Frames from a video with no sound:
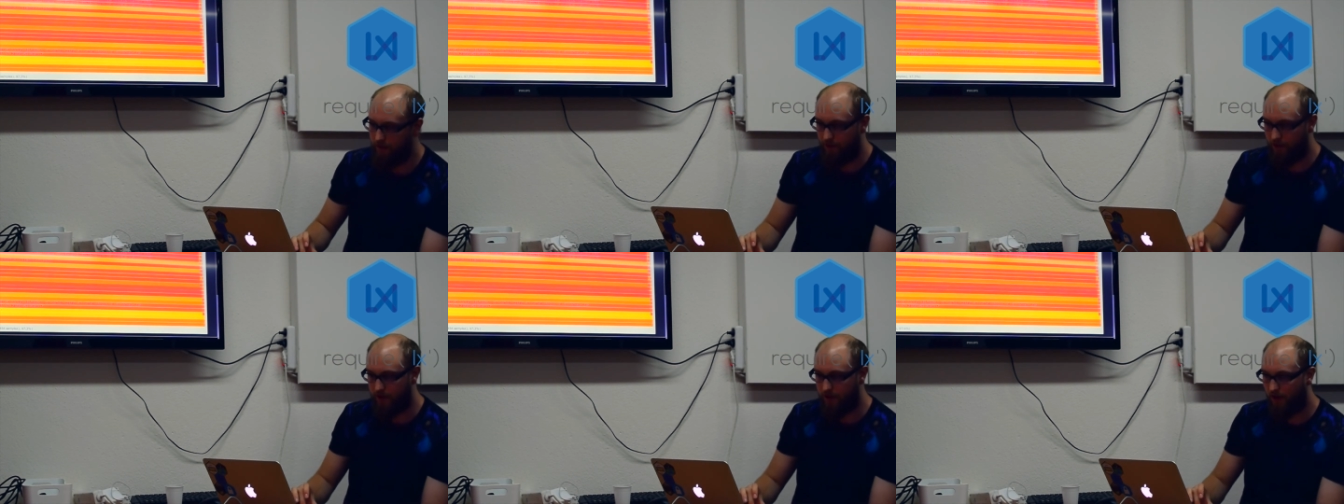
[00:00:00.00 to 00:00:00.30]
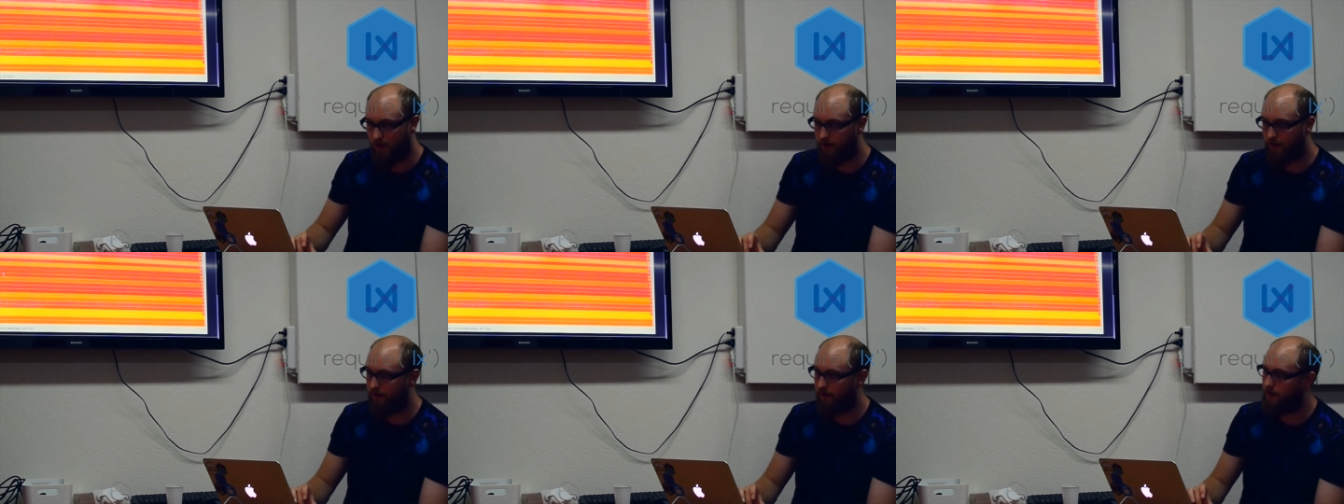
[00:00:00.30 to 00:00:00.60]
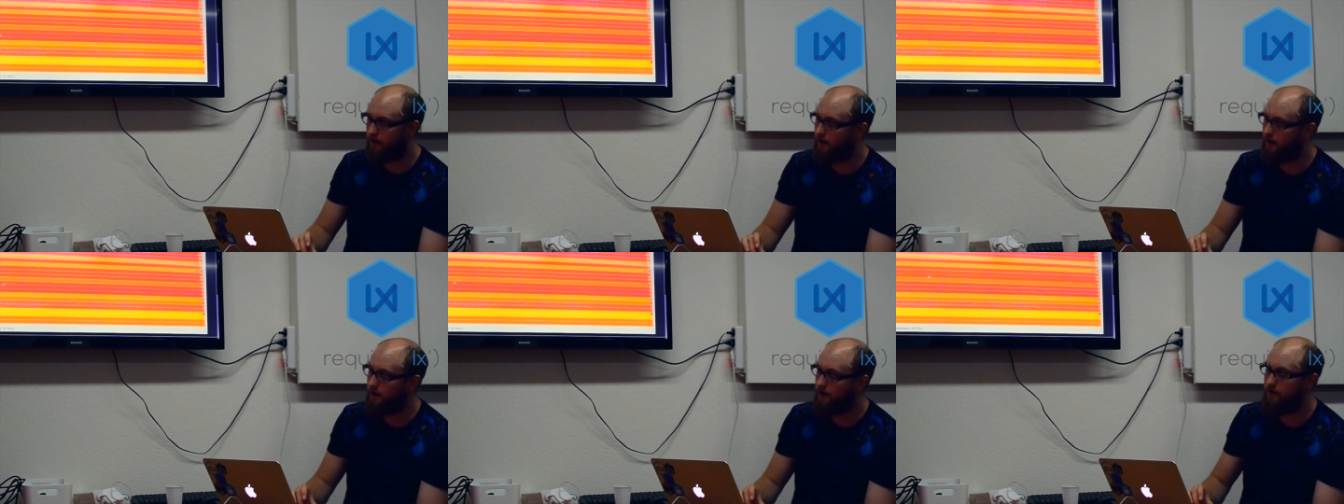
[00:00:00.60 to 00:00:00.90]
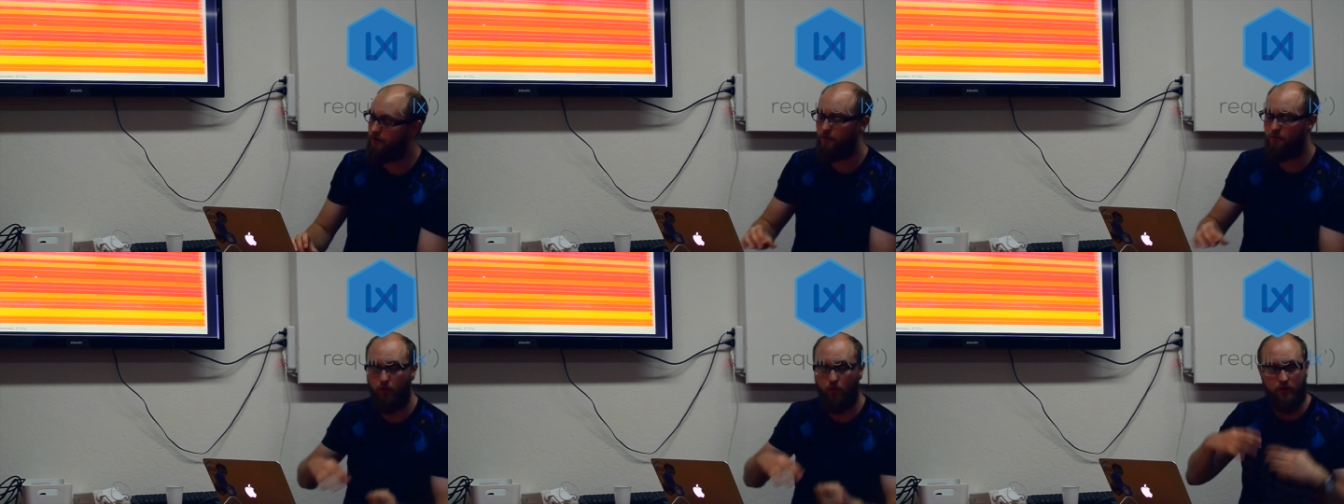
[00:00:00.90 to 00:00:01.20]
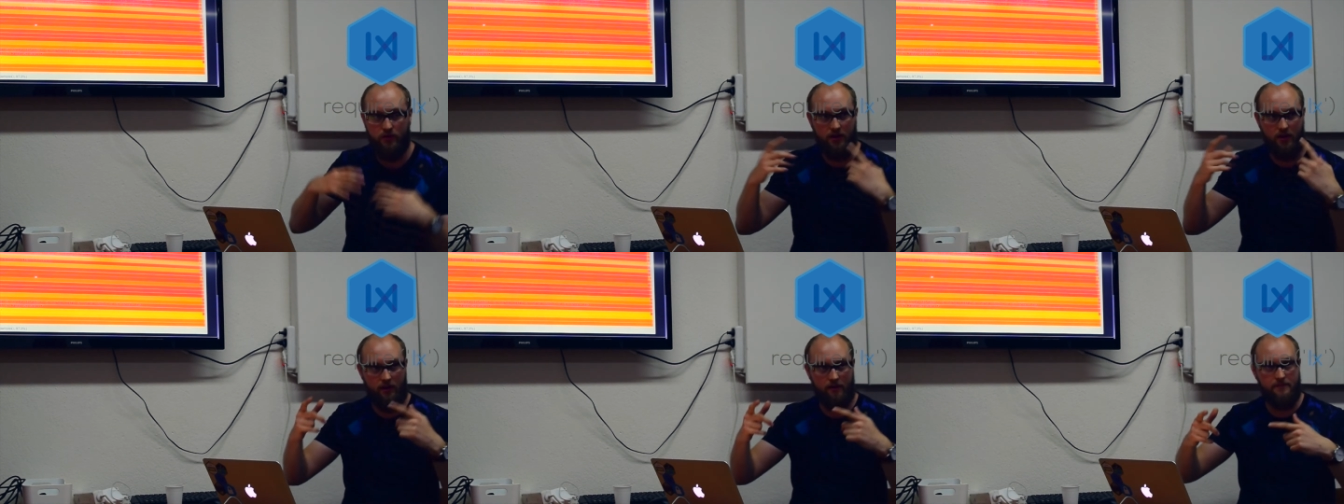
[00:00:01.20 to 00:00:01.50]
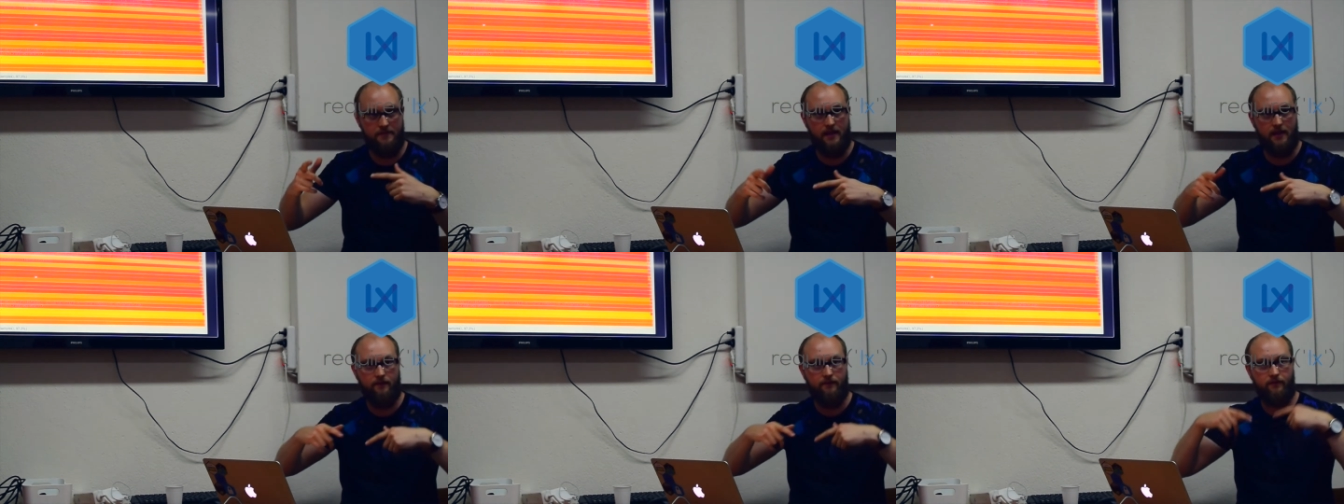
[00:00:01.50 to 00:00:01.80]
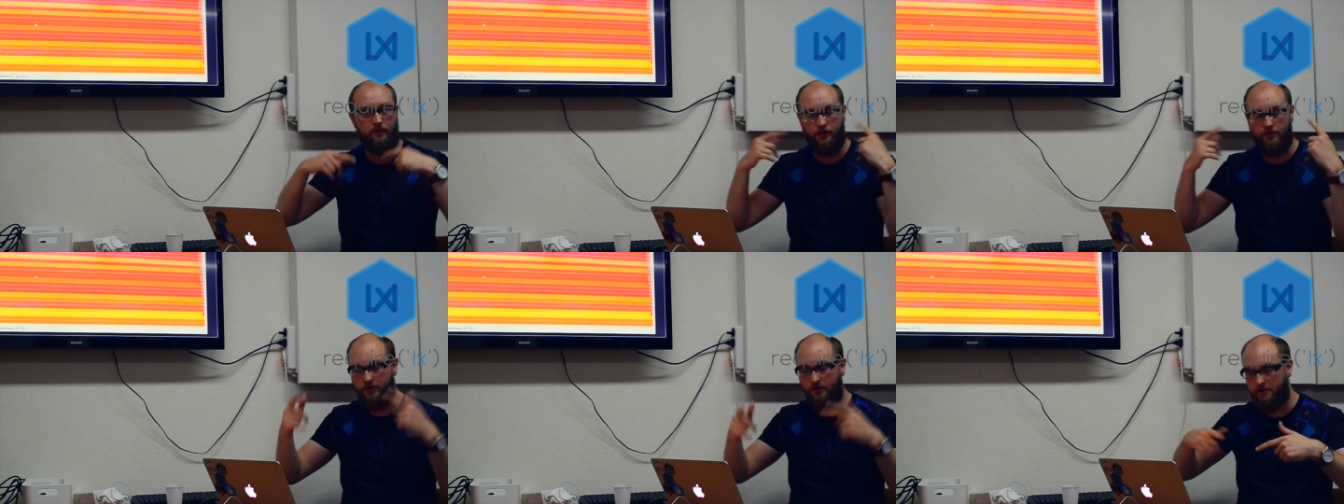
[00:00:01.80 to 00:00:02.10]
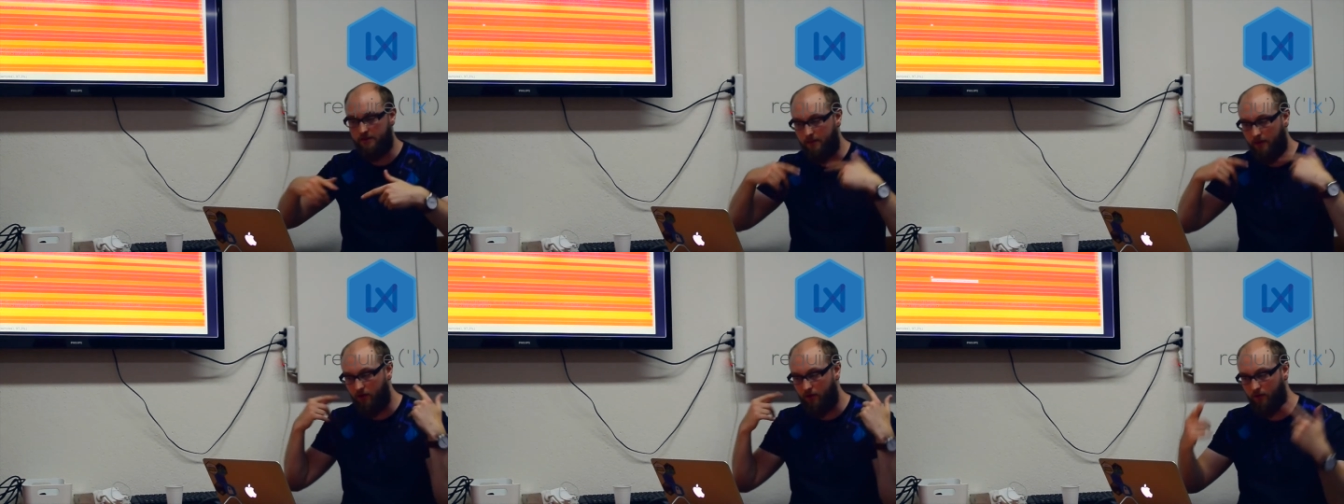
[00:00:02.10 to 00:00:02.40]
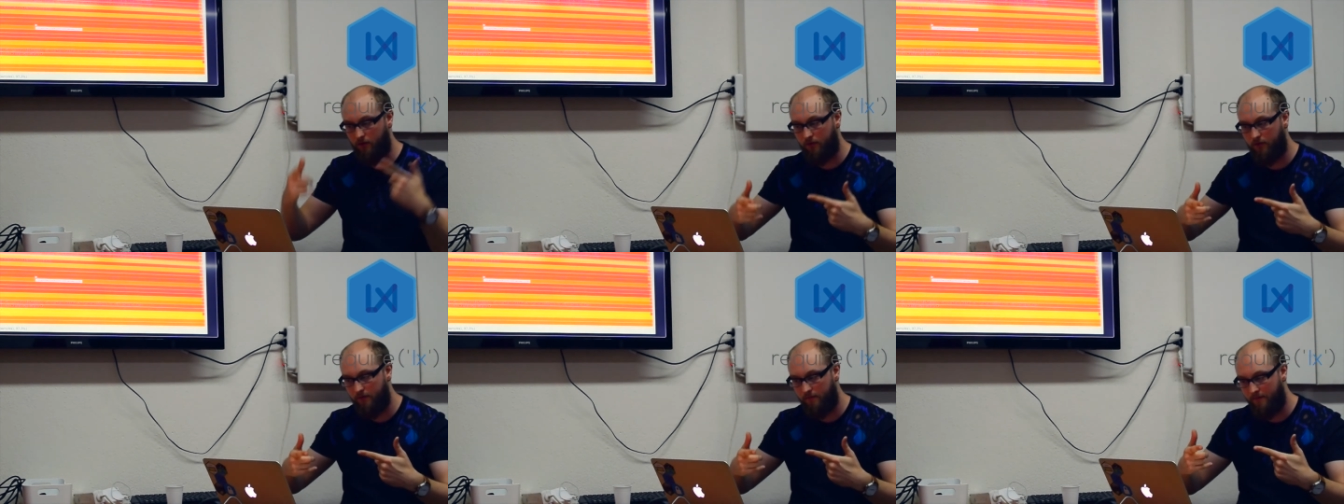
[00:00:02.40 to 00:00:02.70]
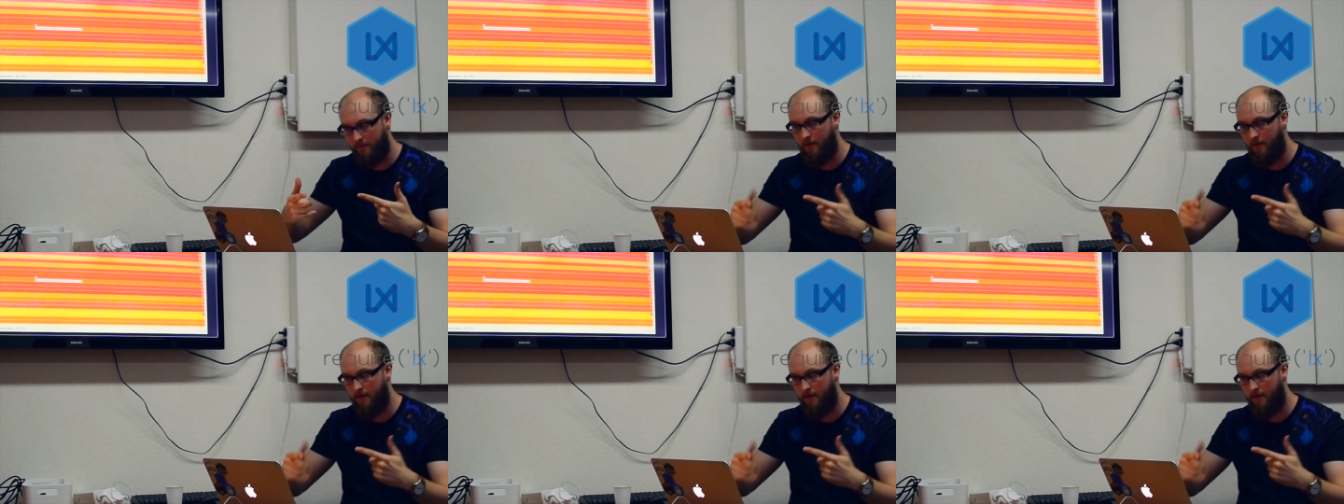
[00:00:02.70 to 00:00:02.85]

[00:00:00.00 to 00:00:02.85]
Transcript: the darker the color, the more times that function's been called.